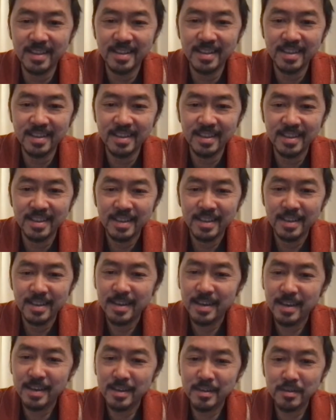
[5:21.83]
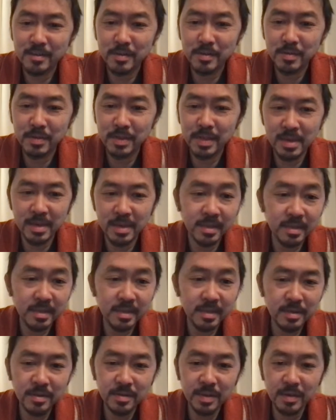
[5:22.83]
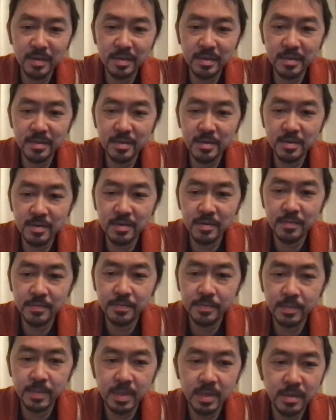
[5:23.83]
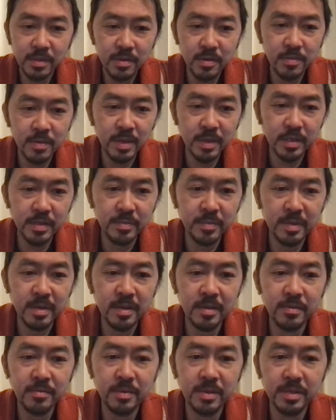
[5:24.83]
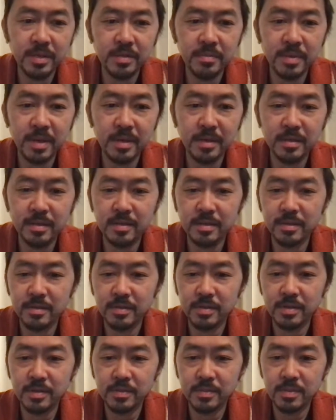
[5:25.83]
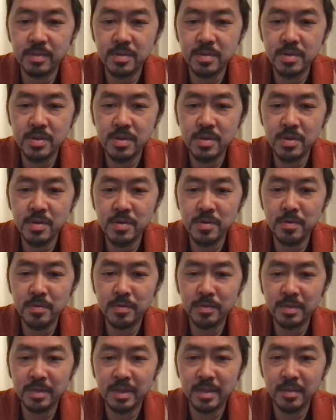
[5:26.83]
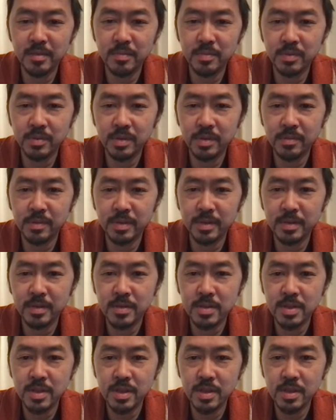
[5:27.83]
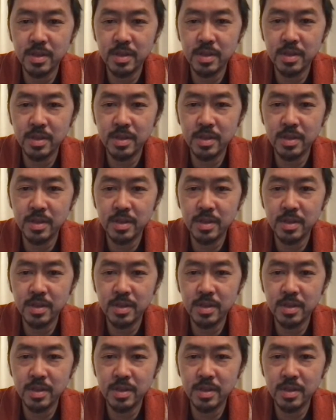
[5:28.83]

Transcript: I don't know what that means. No, yes, no. No mastermind. Watch a master on YouTube. No. Thank you, Puda, but no.